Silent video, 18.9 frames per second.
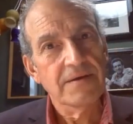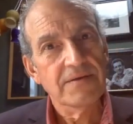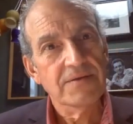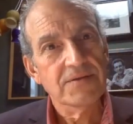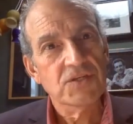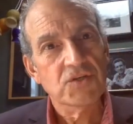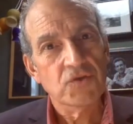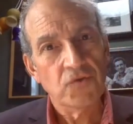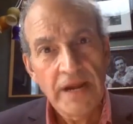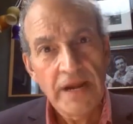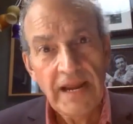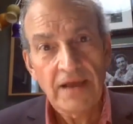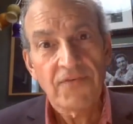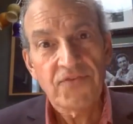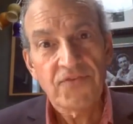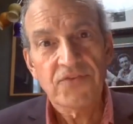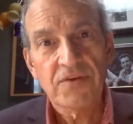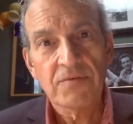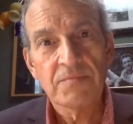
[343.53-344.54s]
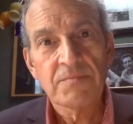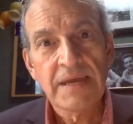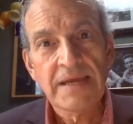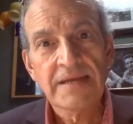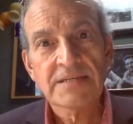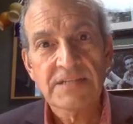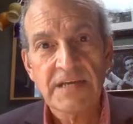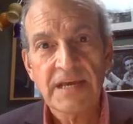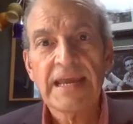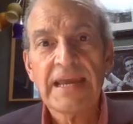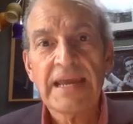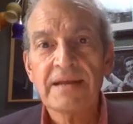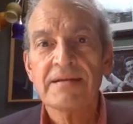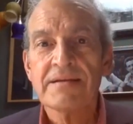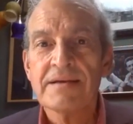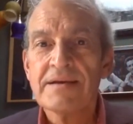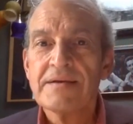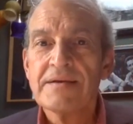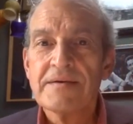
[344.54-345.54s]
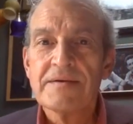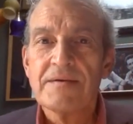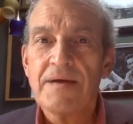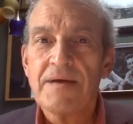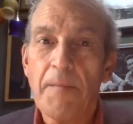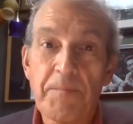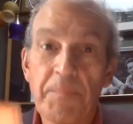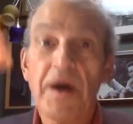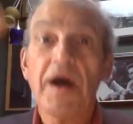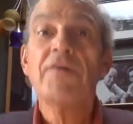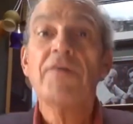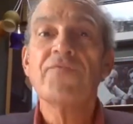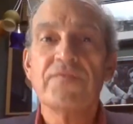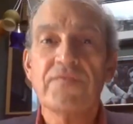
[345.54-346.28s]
strength to maintain above,